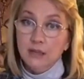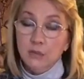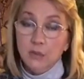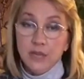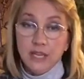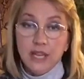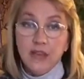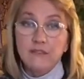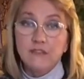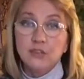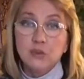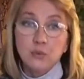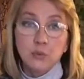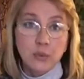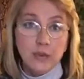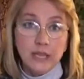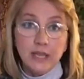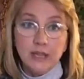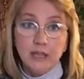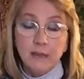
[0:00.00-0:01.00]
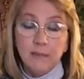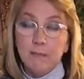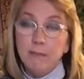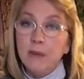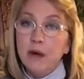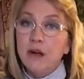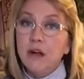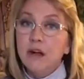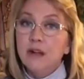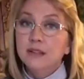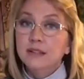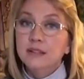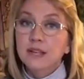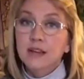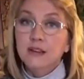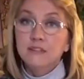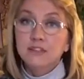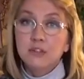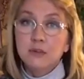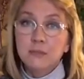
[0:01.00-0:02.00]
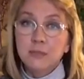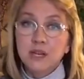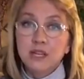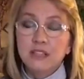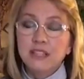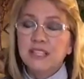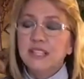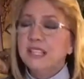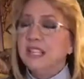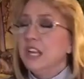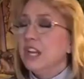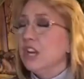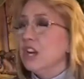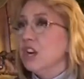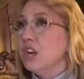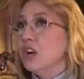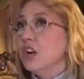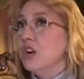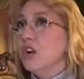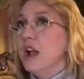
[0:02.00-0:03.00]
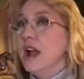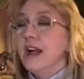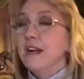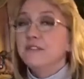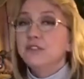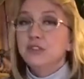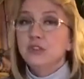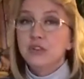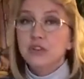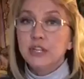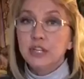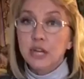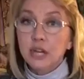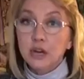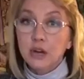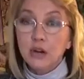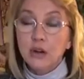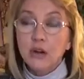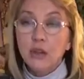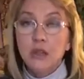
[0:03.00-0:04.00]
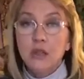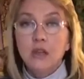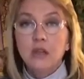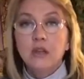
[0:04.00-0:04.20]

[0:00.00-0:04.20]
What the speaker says: week after week, month after month, year after year,